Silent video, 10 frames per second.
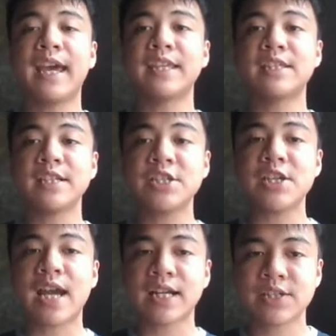and
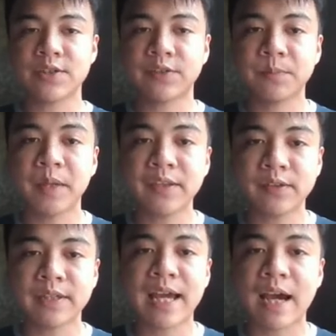judge actions
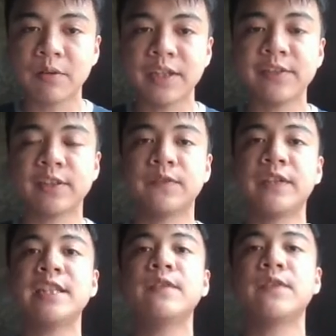based on how they serve
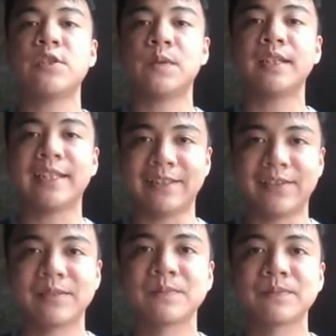individual
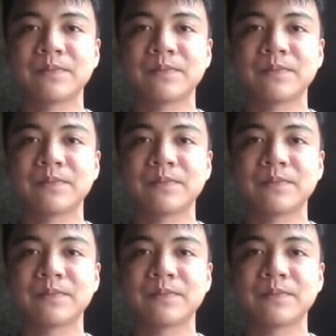needs.